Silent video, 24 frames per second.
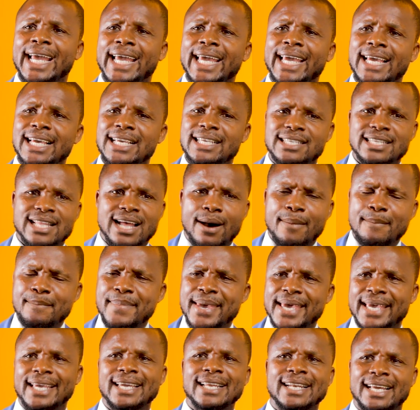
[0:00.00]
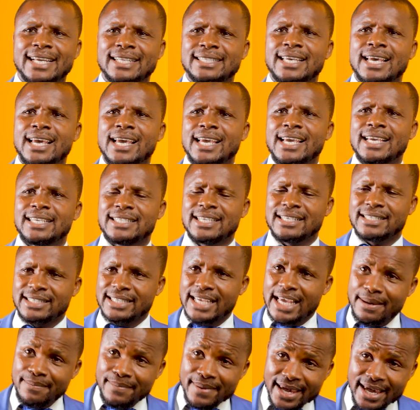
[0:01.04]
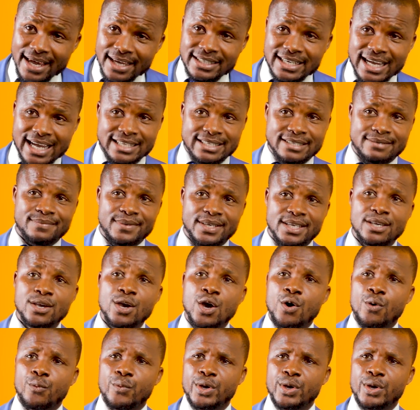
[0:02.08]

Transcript: He's now making it. He's the same age as me.